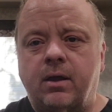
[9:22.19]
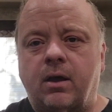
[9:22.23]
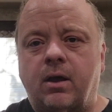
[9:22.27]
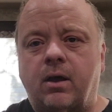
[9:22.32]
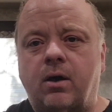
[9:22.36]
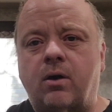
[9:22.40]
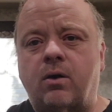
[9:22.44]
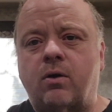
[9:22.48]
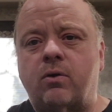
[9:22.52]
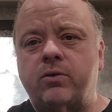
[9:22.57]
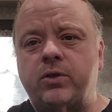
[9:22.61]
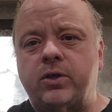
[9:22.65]

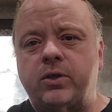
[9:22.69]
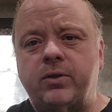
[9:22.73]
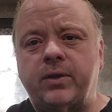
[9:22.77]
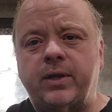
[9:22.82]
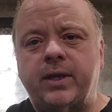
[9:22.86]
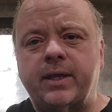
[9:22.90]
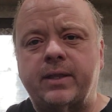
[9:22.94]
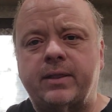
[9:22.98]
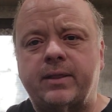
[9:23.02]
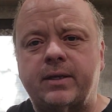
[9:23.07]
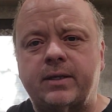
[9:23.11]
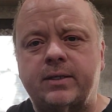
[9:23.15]
oh, you can
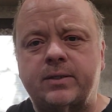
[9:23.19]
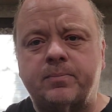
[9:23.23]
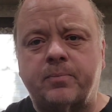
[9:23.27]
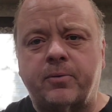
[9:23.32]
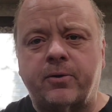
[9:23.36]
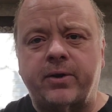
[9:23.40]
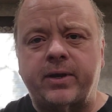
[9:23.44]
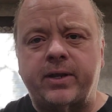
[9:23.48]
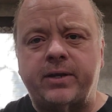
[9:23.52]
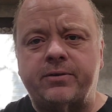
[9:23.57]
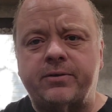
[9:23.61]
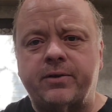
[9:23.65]
get this
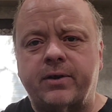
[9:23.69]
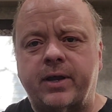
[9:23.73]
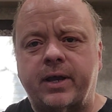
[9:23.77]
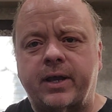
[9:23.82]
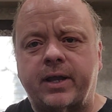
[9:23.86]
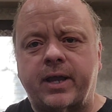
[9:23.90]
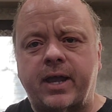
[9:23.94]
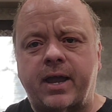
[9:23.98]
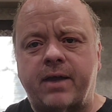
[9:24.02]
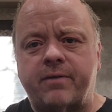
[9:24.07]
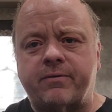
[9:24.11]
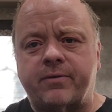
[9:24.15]
pretty
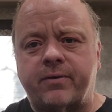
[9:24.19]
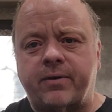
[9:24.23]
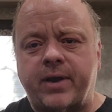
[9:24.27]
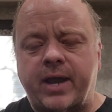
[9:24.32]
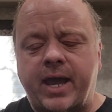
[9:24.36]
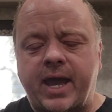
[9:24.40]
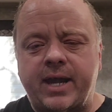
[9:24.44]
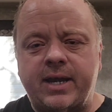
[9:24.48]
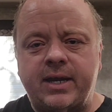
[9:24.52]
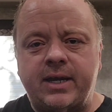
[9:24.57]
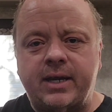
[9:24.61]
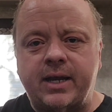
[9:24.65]
truck after
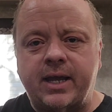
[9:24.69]
90